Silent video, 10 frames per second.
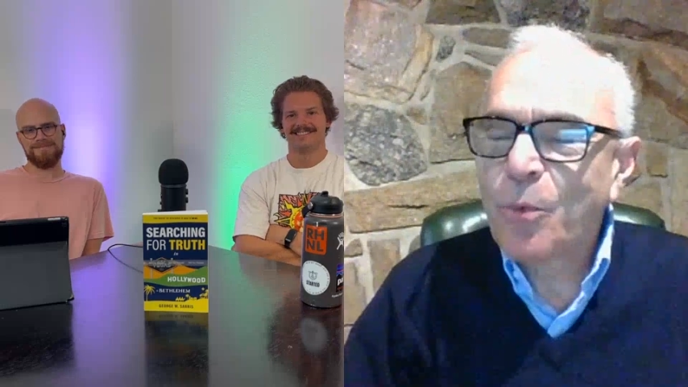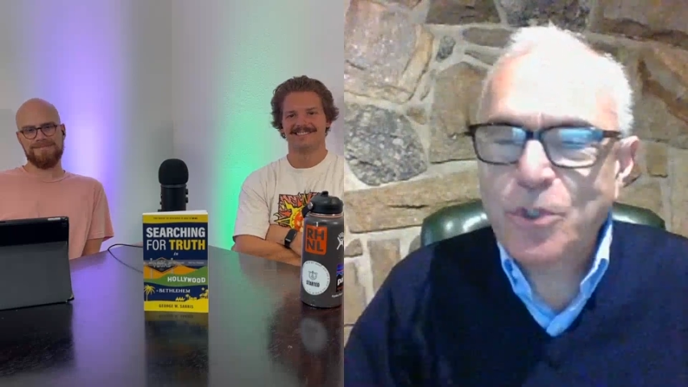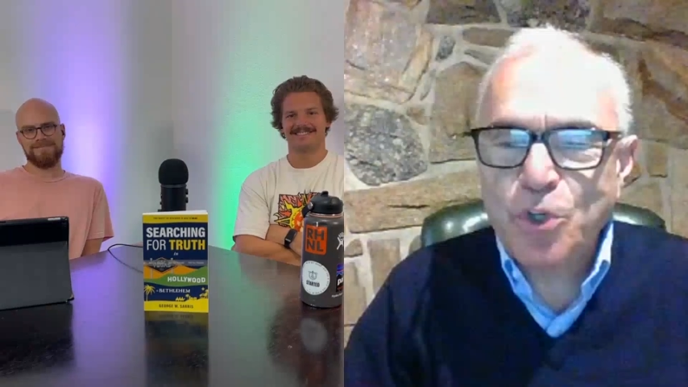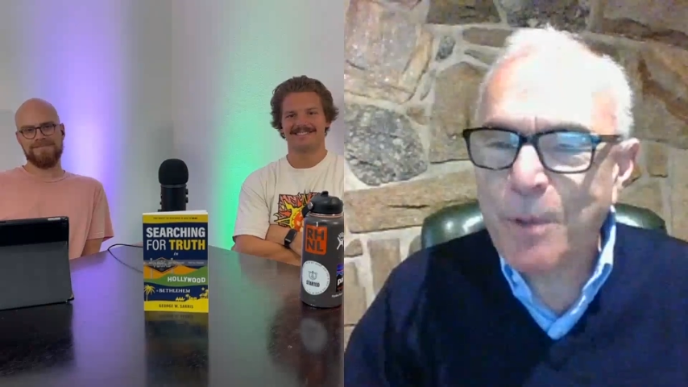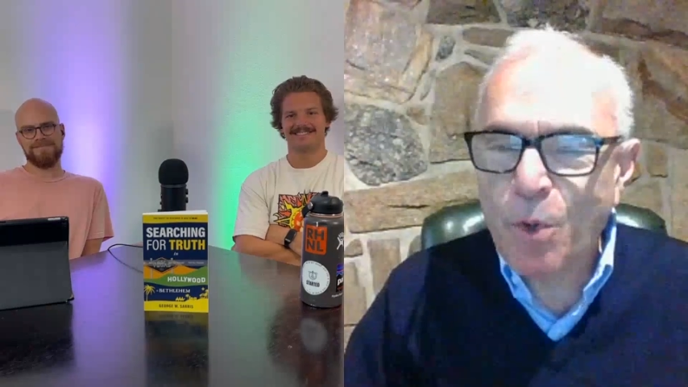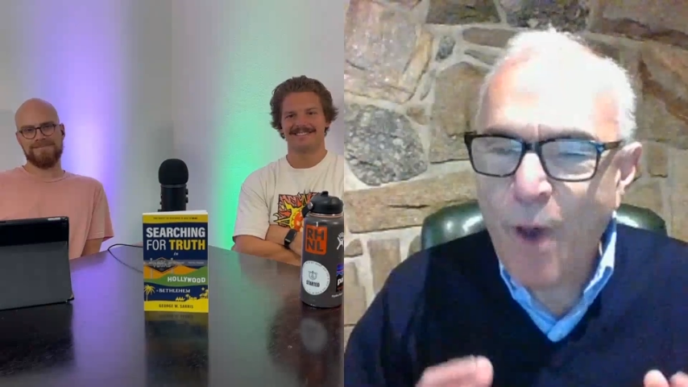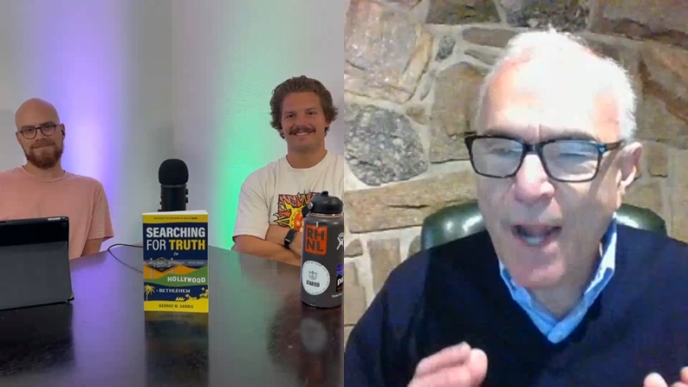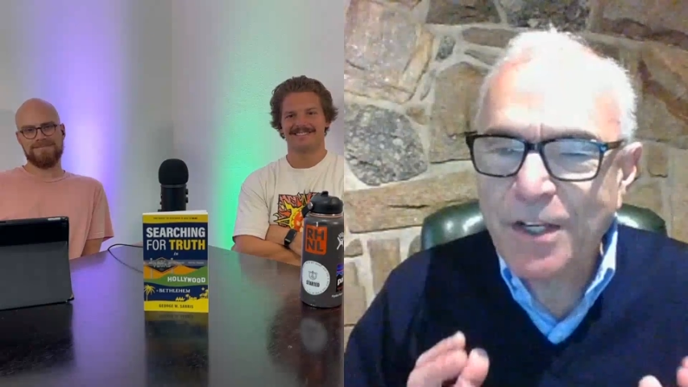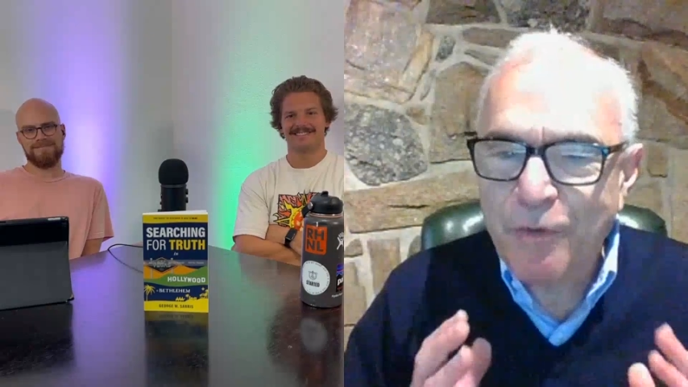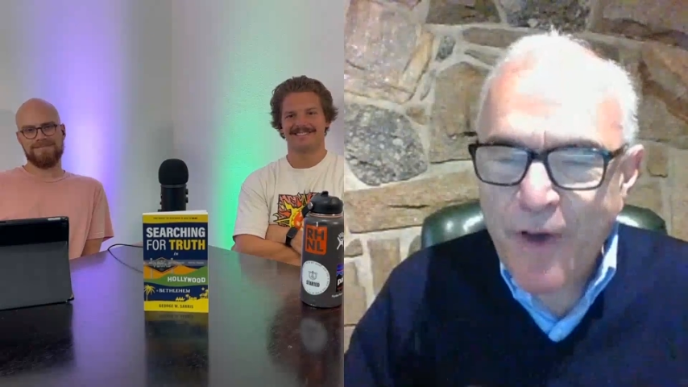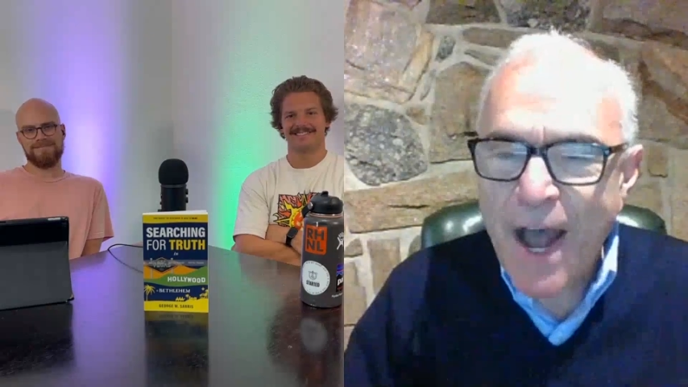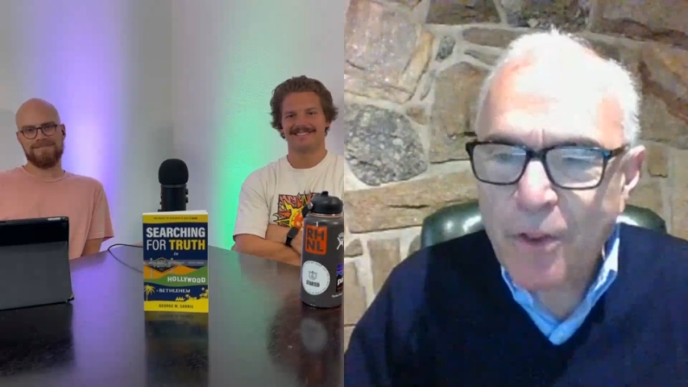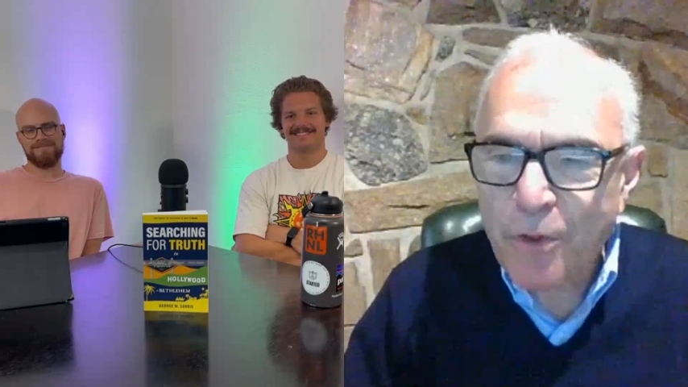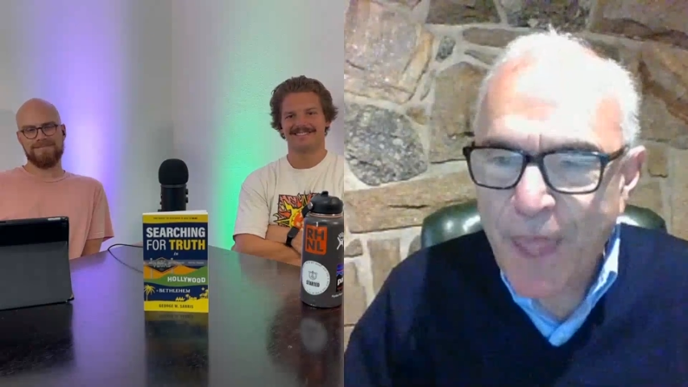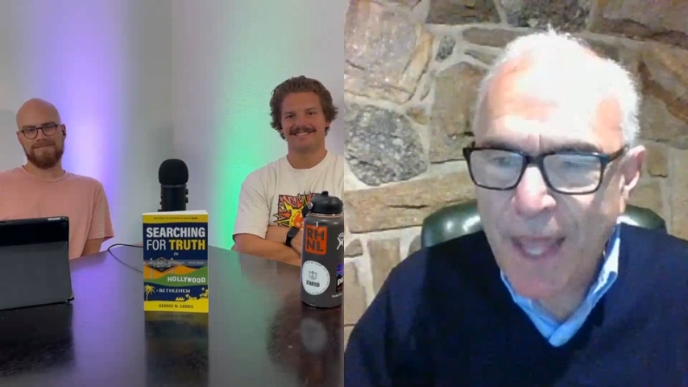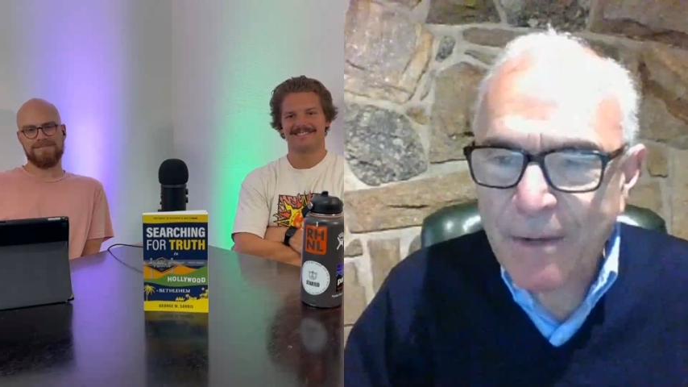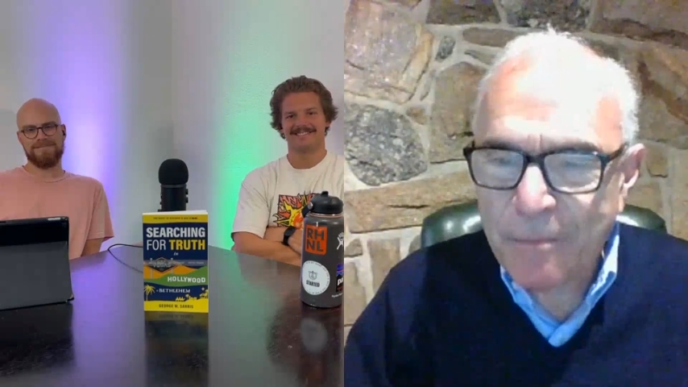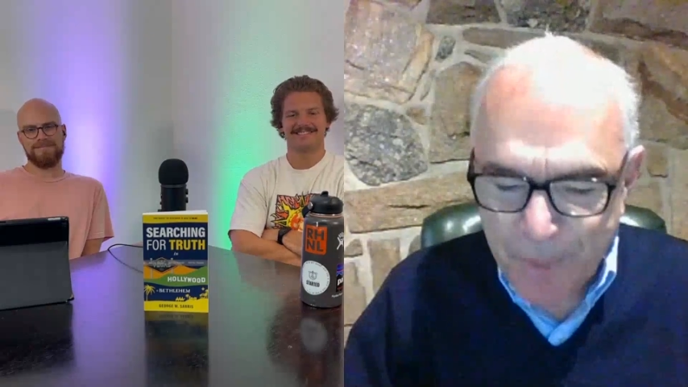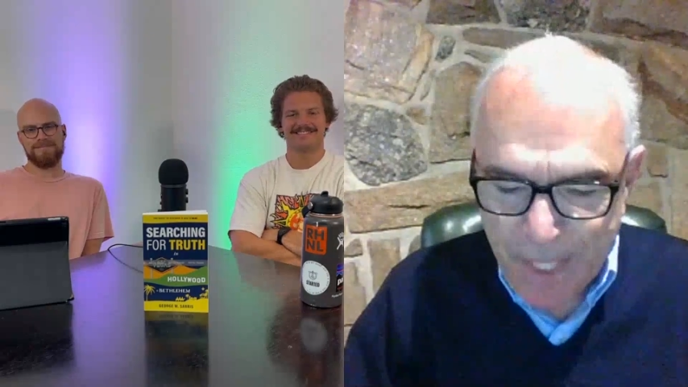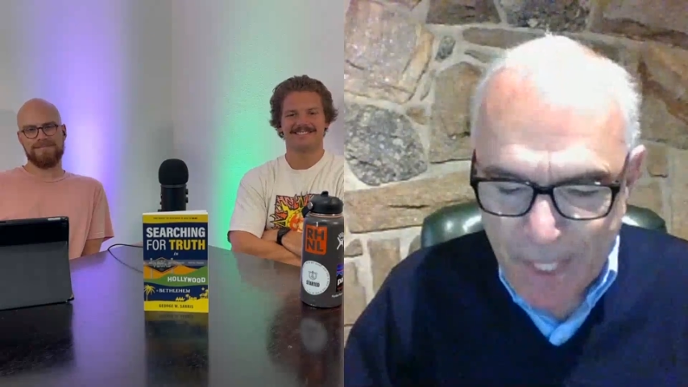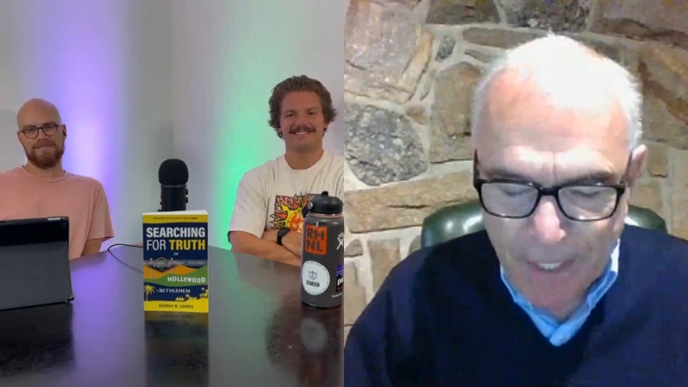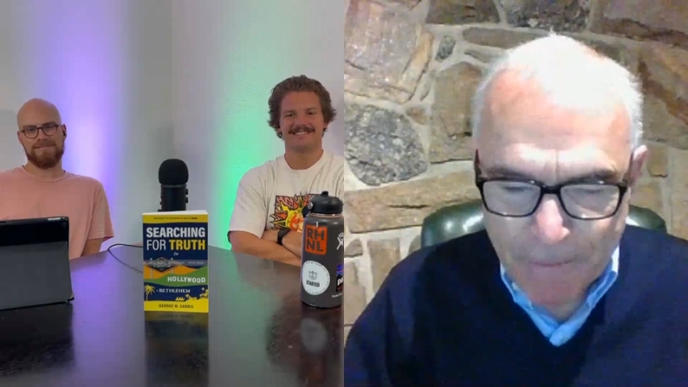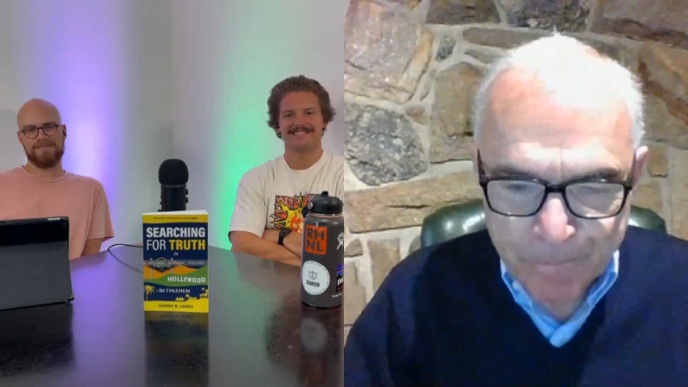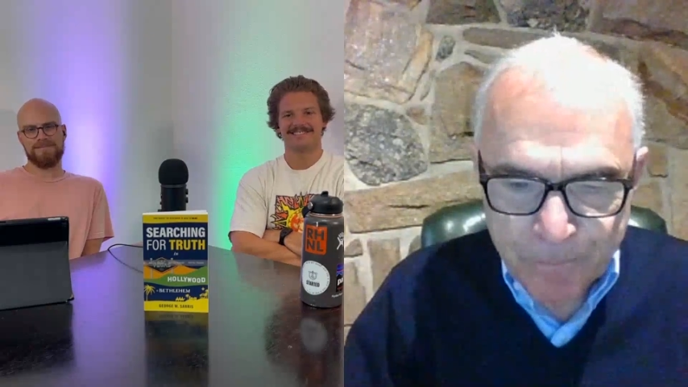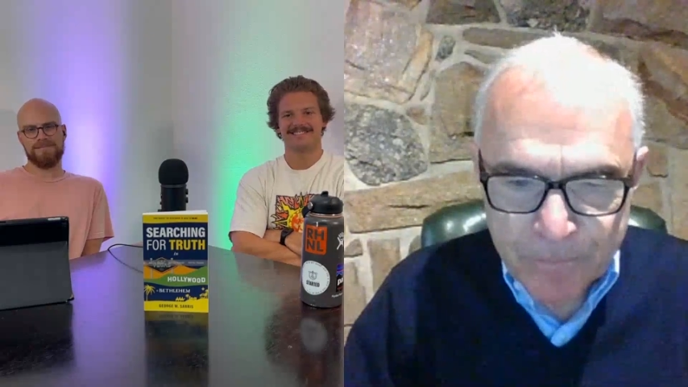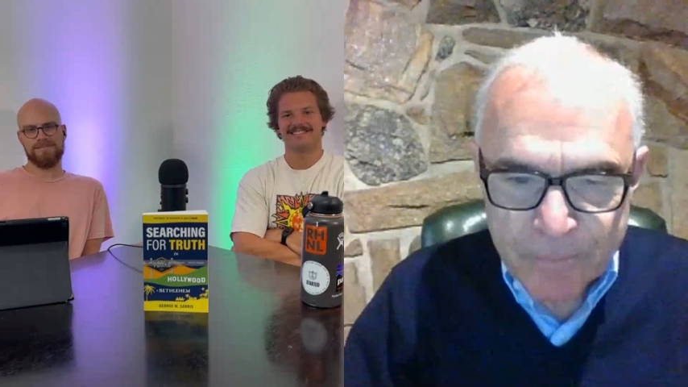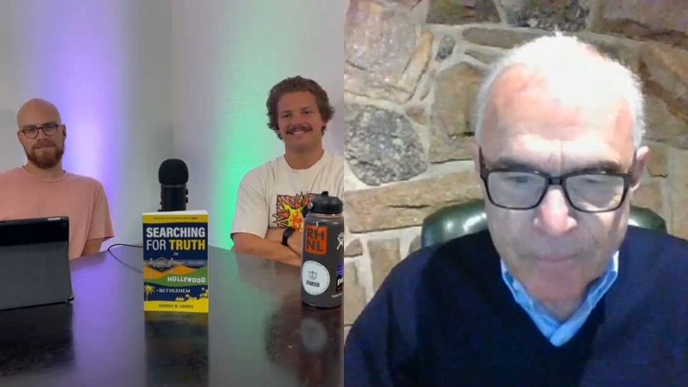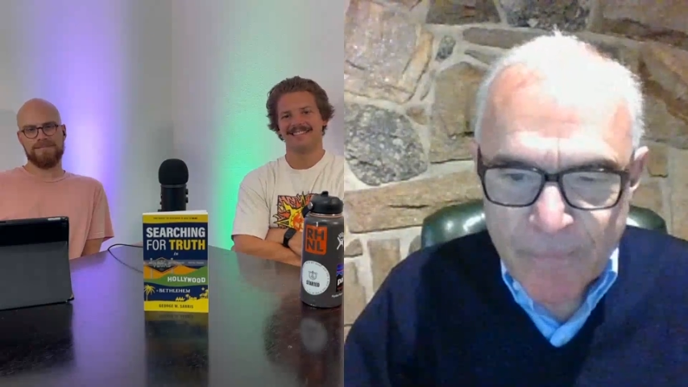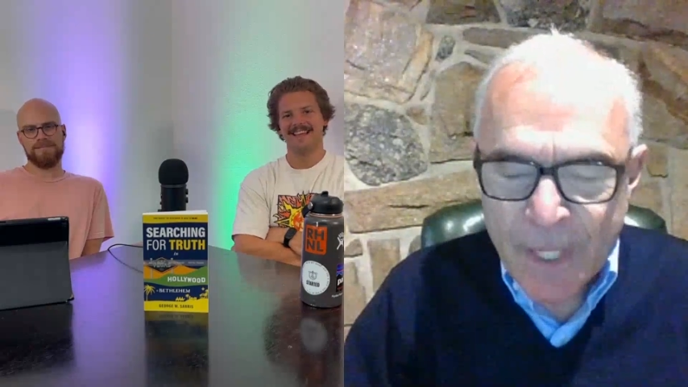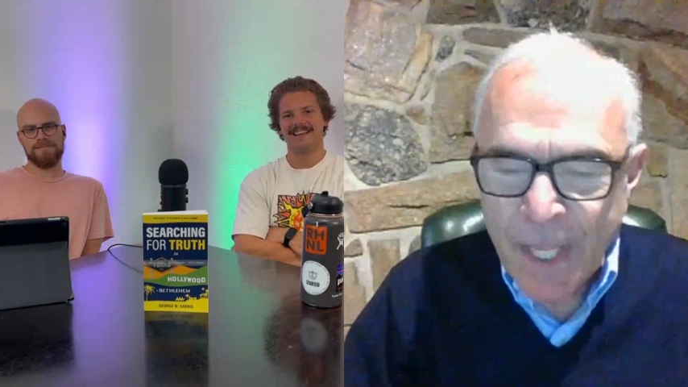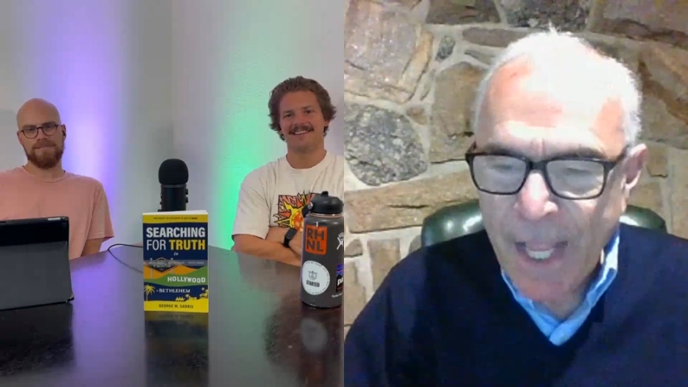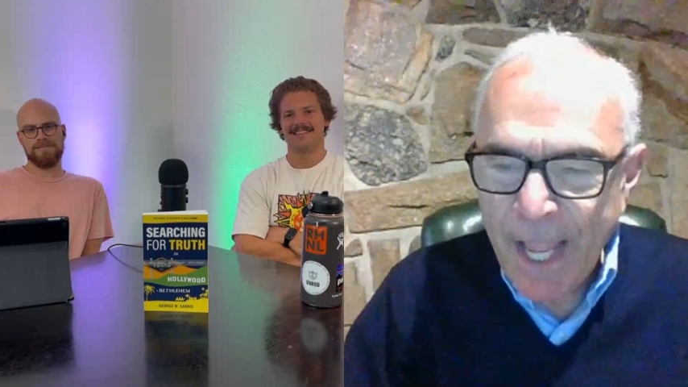Speaker 1: would you be wanting to follow that being yeah.